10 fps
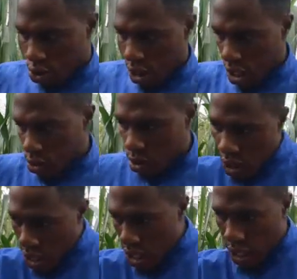South
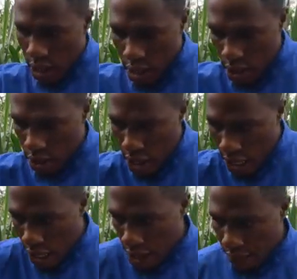Sudan and the
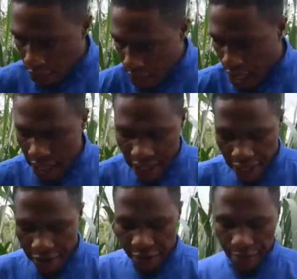other
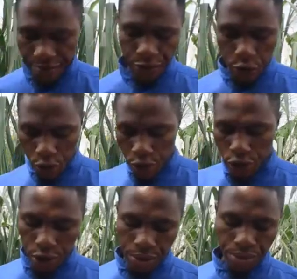themselves, two countries.